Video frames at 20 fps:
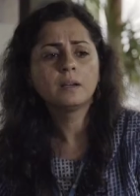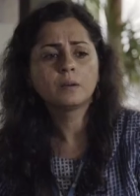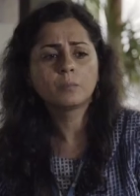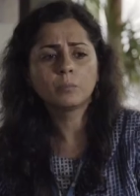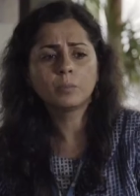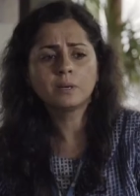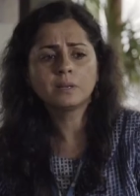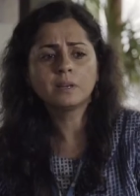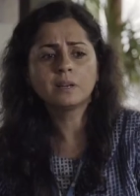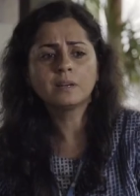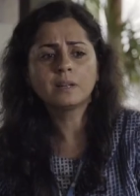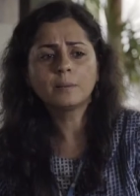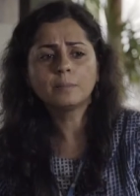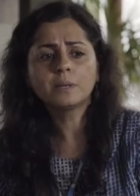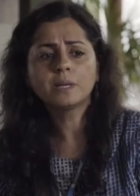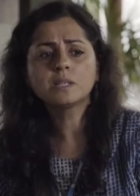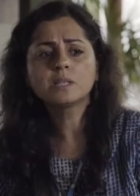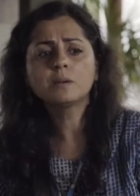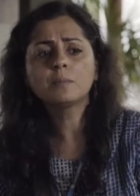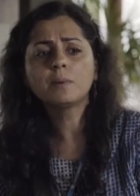But
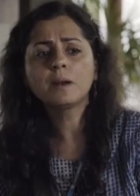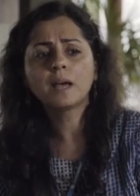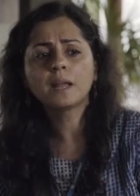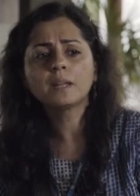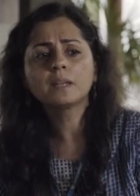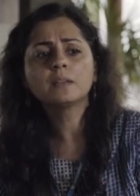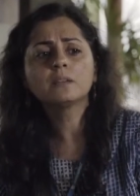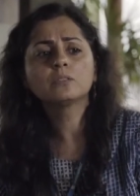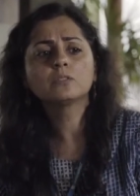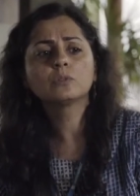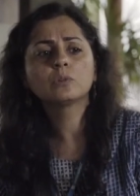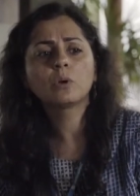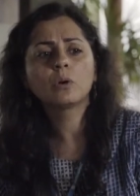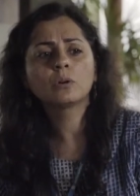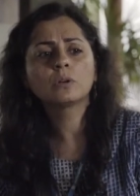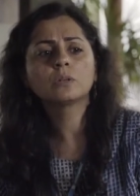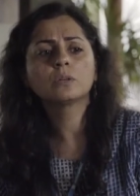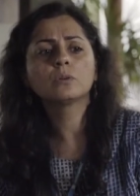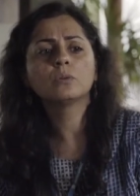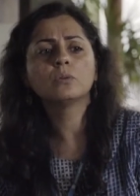adaptation planning is
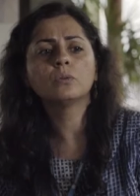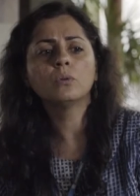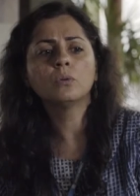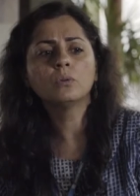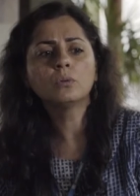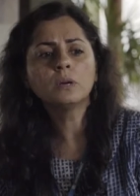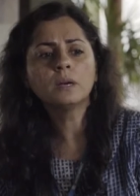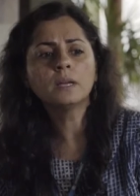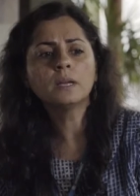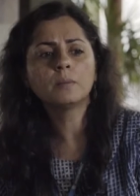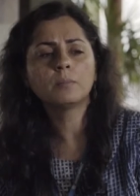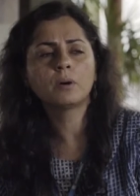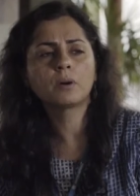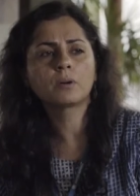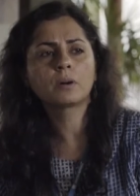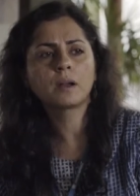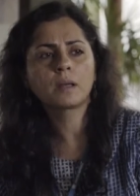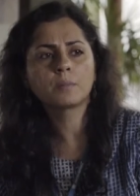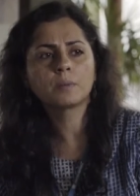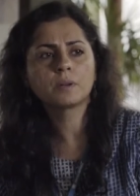not only about
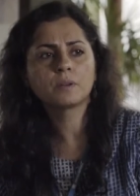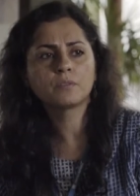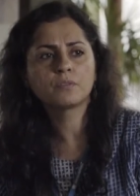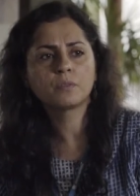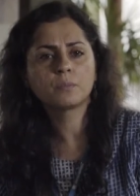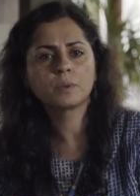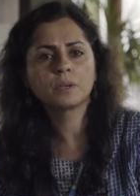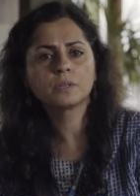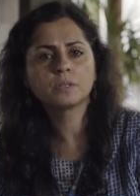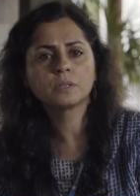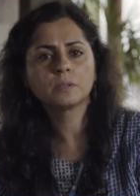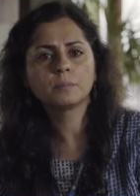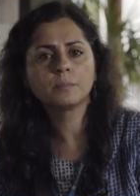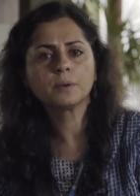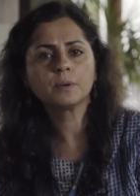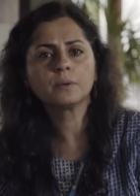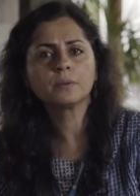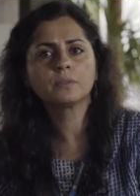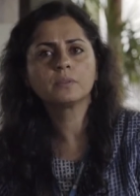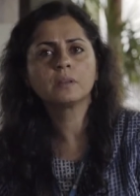climate information
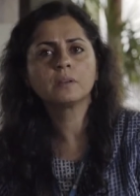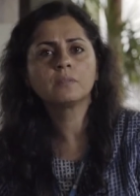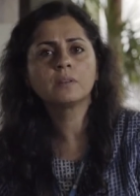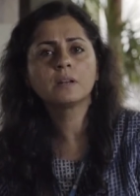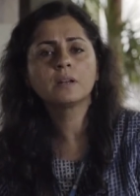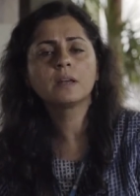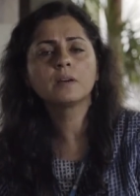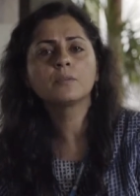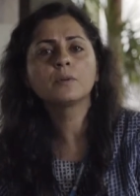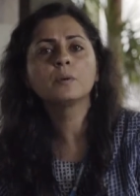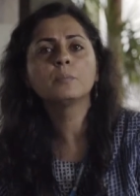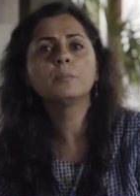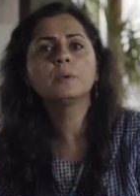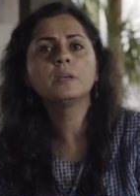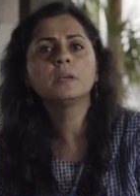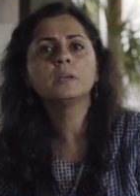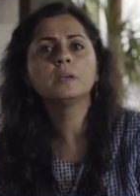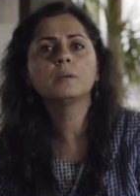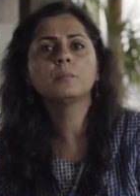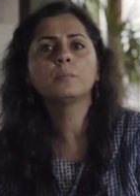because there will never
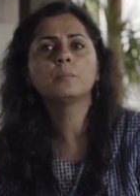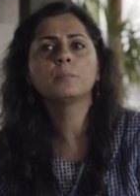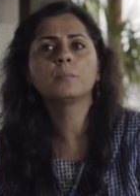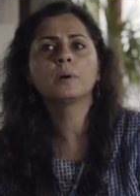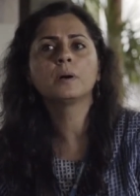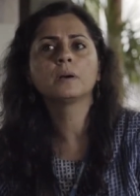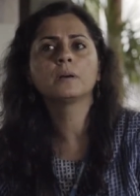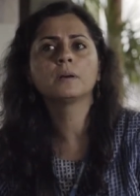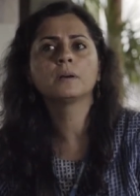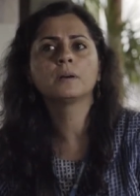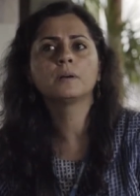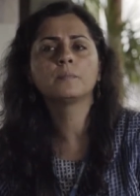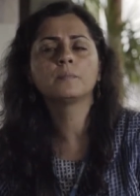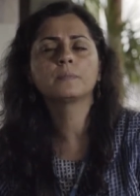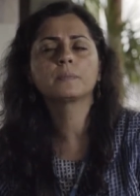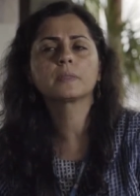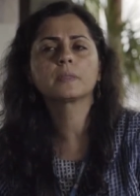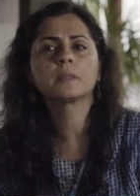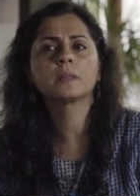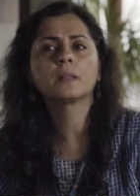be um,
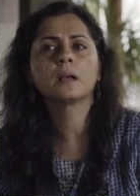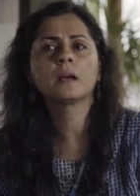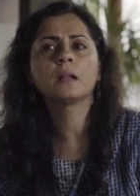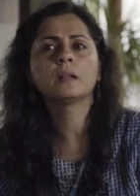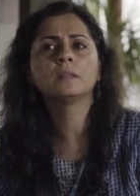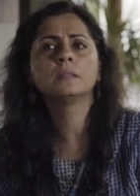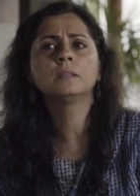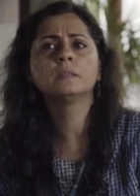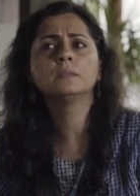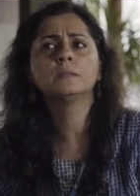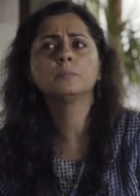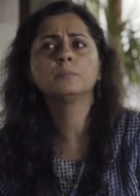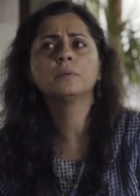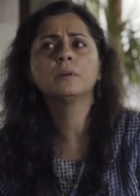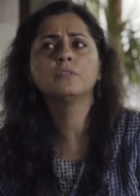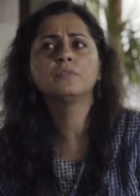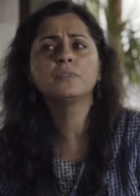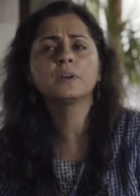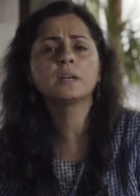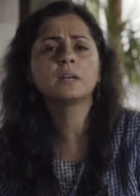the
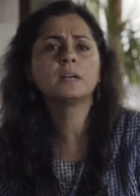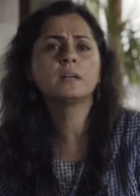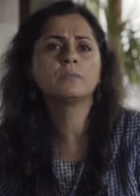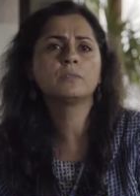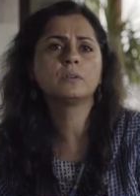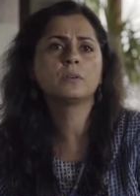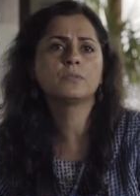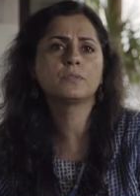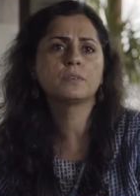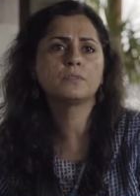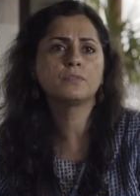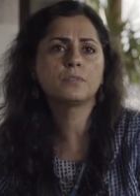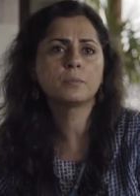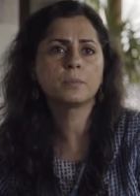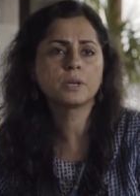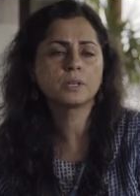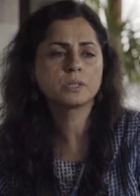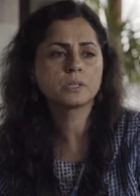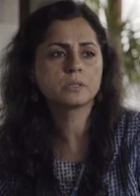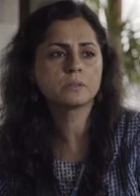perfect level of
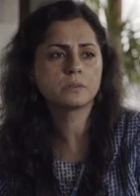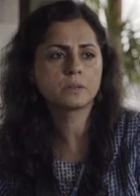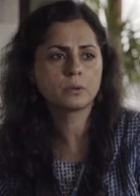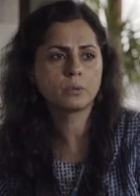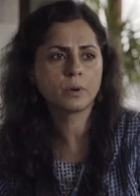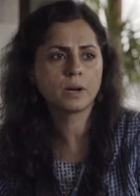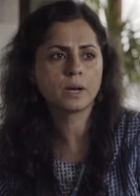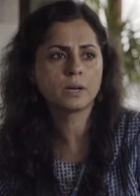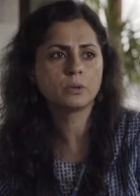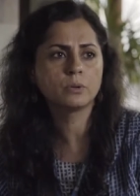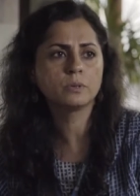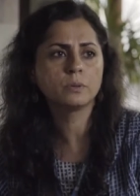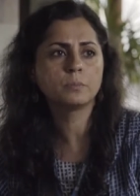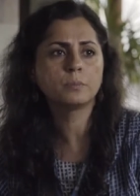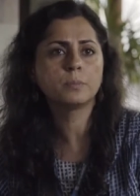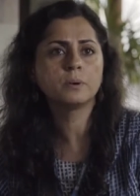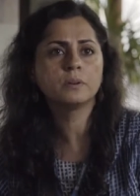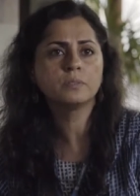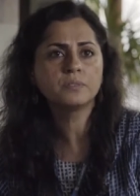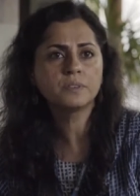information required or the
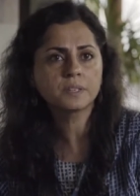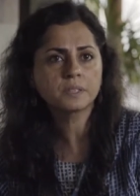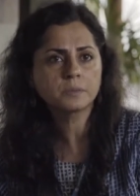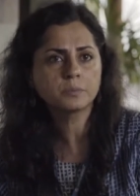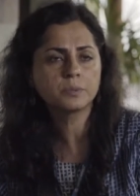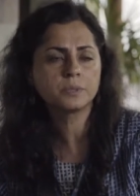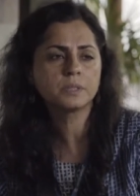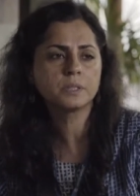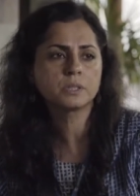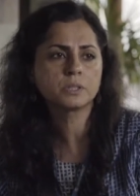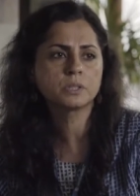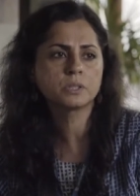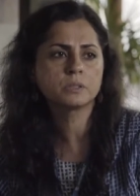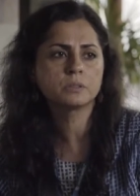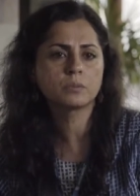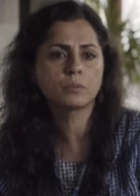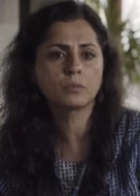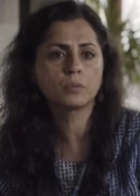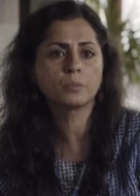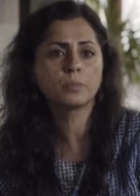perfect predictions
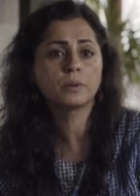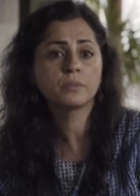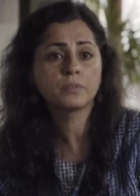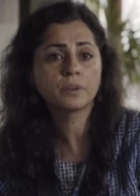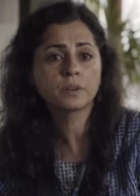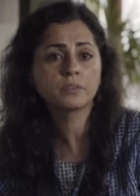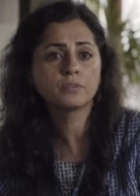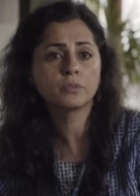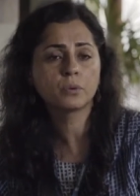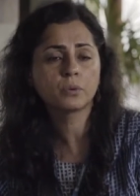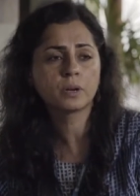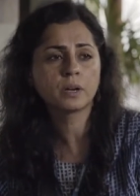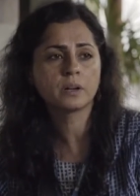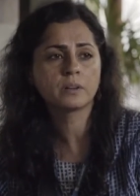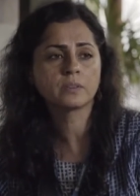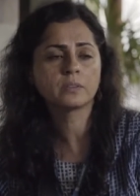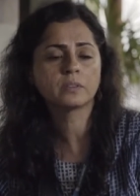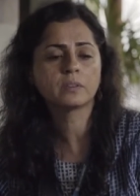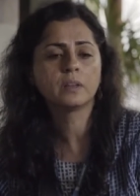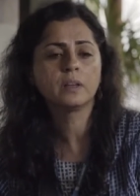or the perfect
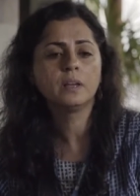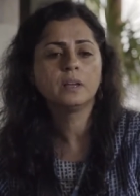forecasts